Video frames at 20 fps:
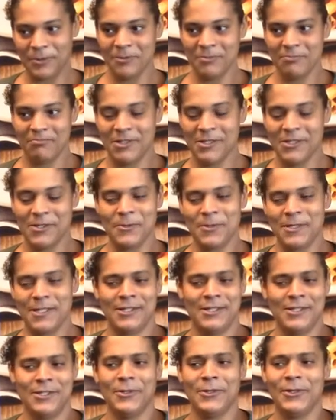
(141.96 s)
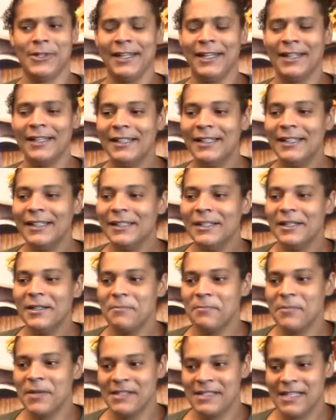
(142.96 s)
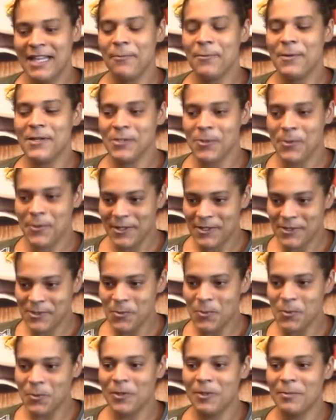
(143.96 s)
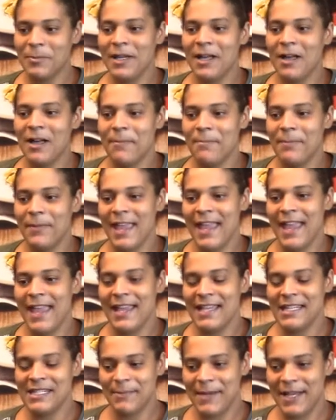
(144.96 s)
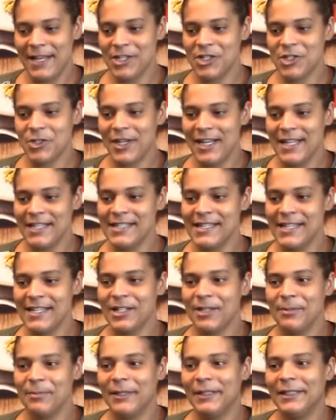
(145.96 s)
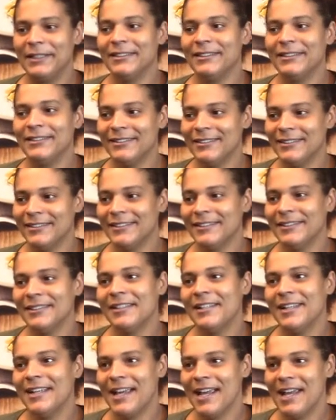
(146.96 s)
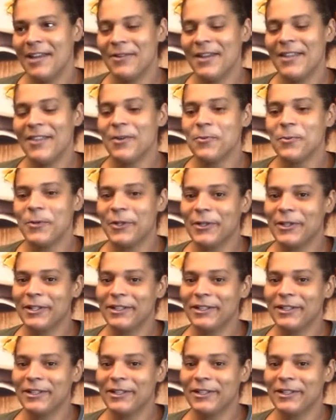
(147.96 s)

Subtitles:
associate's degree because I was going to school to become a Spanish translator, but I rather work.